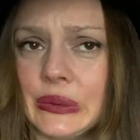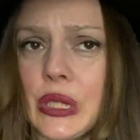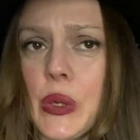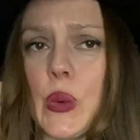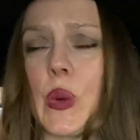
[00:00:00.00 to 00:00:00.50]

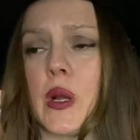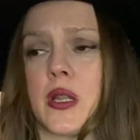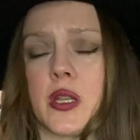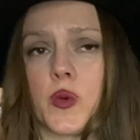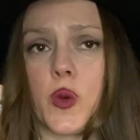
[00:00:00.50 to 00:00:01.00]
no.
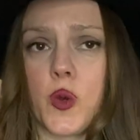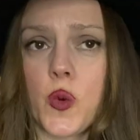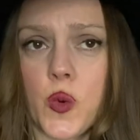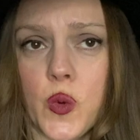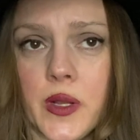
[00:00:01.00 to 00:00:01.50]

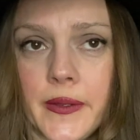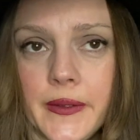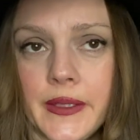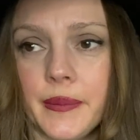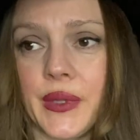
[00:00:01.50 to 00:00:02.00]

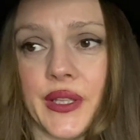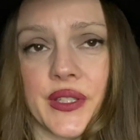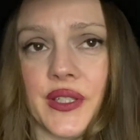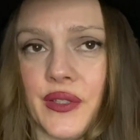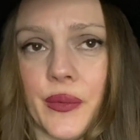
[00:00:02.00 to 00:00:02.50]

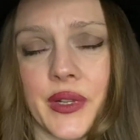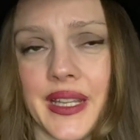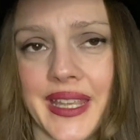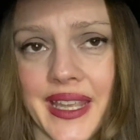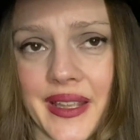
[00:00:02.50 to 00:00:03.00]
Because you don't want to
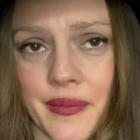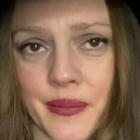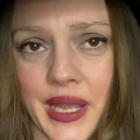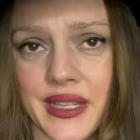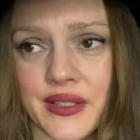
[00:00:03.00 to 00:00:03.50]
get
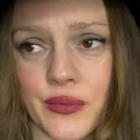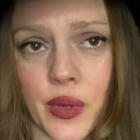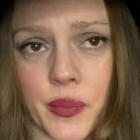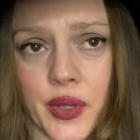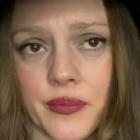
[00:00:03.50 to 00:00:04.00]
back to
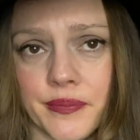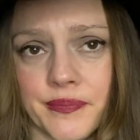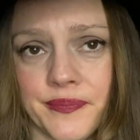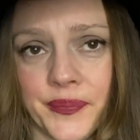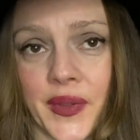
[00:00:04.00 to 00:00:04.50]
rock bottom.
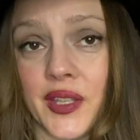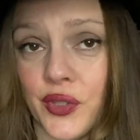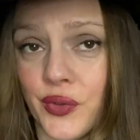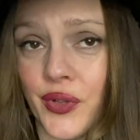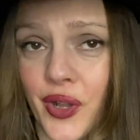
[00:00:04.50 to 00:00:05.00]

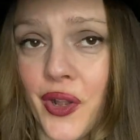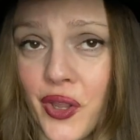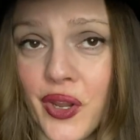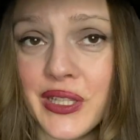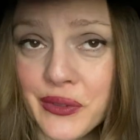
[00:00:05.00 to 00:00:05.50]
You're not
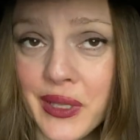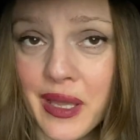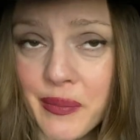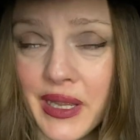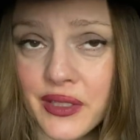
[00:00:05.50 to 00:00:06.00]
going to
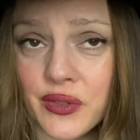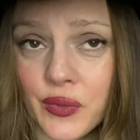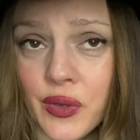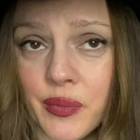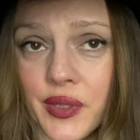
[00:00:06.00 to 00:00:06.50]
get back to
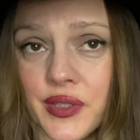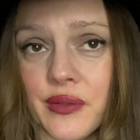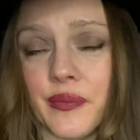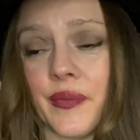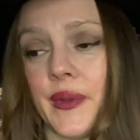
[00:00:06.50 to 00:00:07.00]
rock
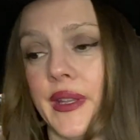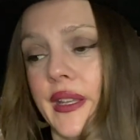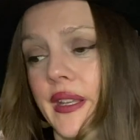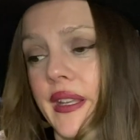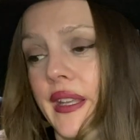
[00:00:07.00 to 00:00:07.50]
bottom.
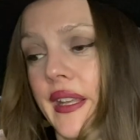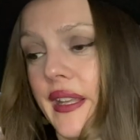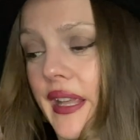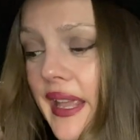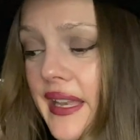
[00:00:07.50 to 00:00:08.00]

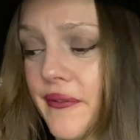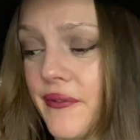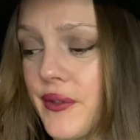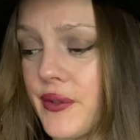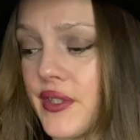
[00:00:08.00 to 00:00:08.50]
And if
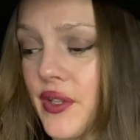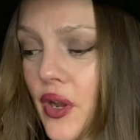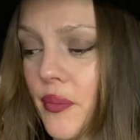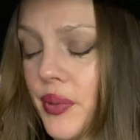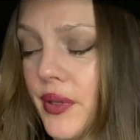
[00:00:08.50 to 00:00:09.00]
you
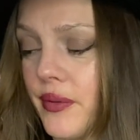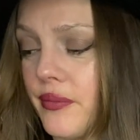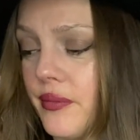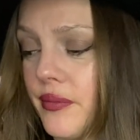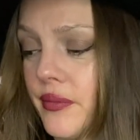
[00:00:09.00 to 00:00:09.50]
stop
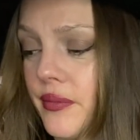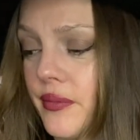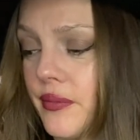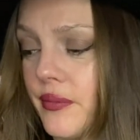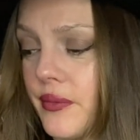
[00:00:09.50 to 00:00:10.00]

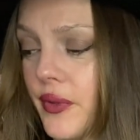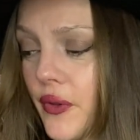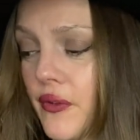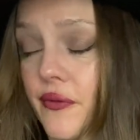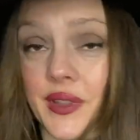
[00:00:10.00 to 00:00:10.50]

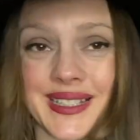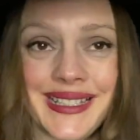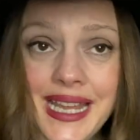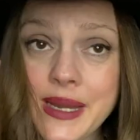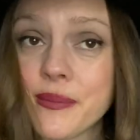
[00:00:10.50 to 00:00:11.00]
going for the
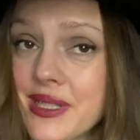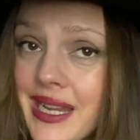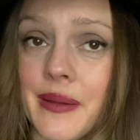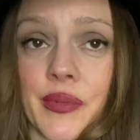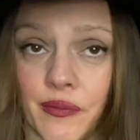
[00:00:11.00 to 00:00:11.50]
same
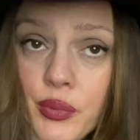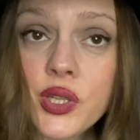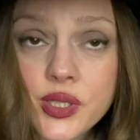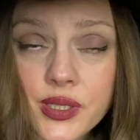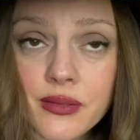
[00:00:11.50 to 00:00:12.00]
type of
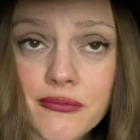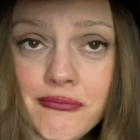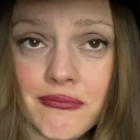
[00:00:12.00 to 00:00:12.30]
person